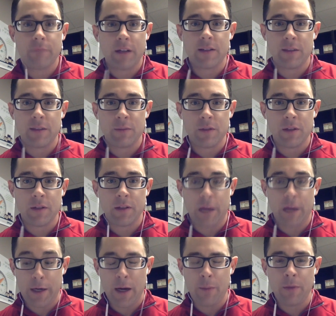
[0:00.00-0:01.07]
that seems to
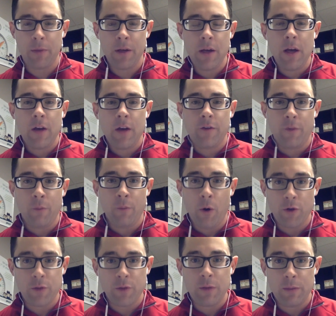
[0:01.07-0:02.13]
light up for
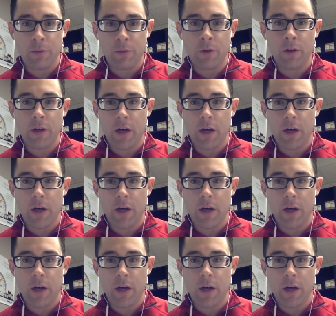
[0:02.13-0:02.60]
most people.